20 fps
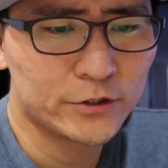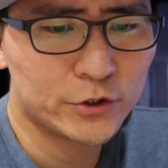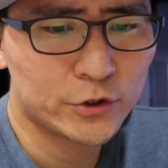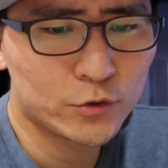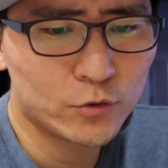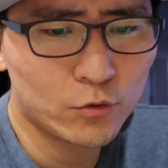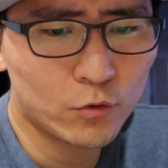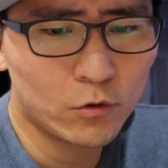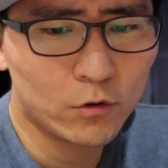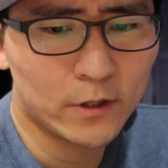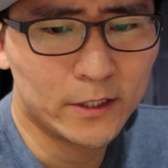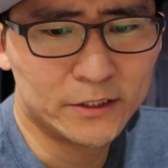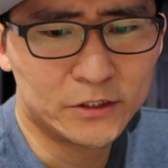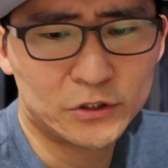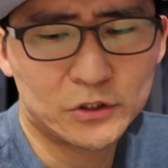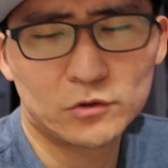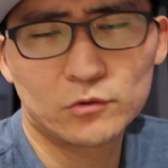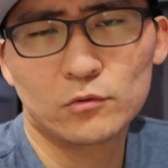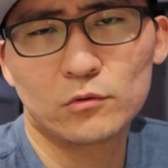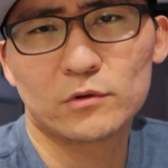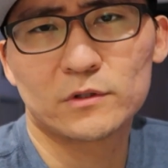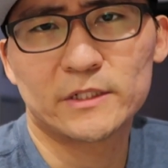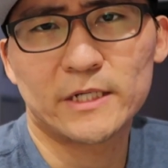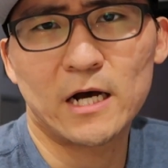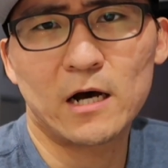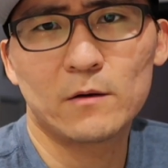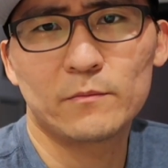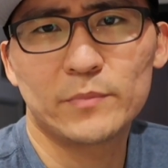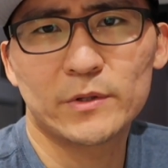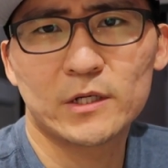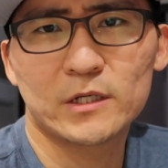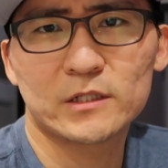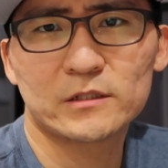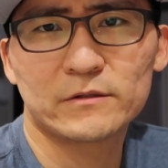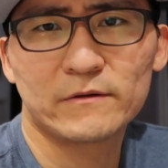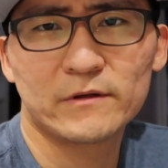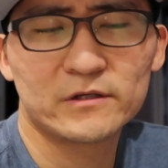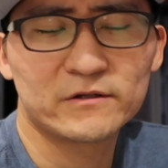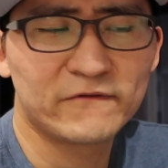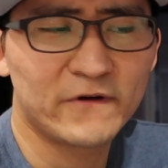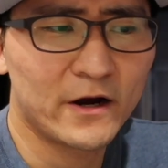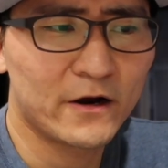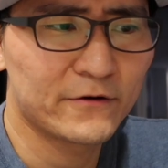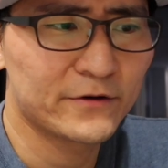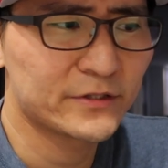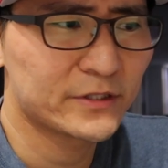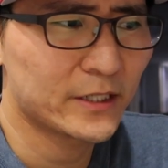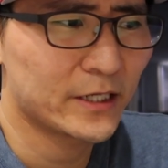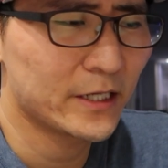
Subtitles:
school and school's out because of this virus,